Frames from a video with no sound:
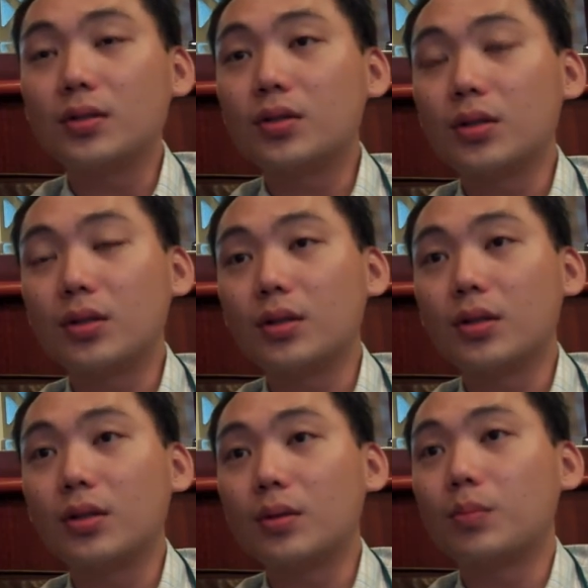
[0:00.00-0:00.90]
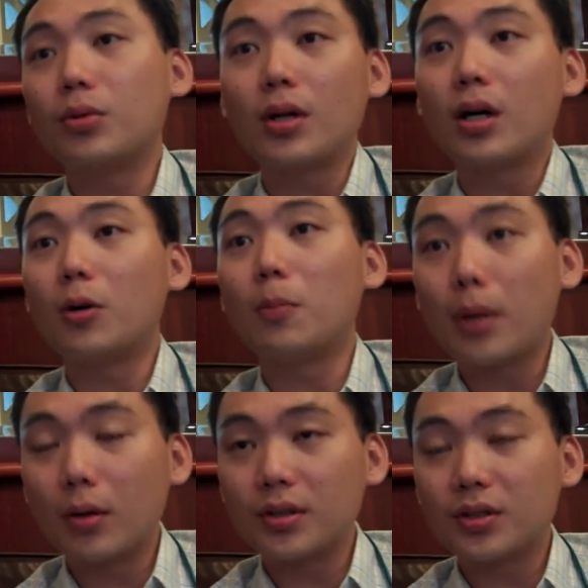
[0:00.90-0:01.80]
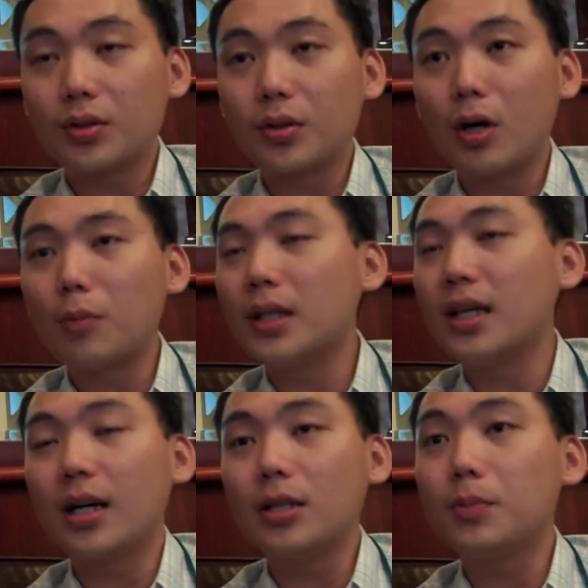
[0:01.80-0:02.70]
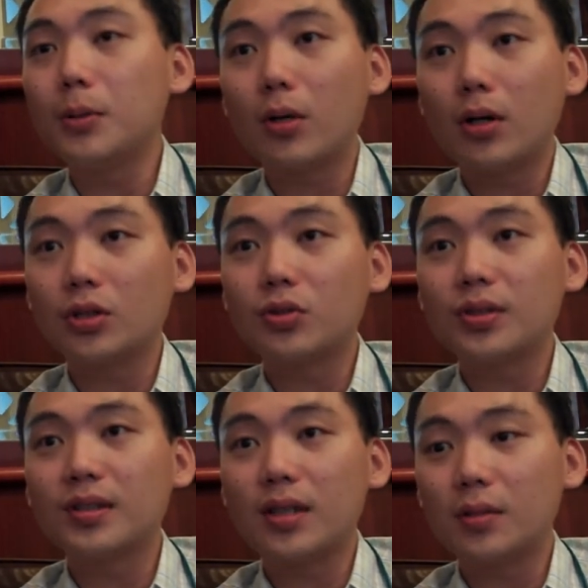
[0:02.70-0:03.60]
terms of your product comparison, or how many other people are interested.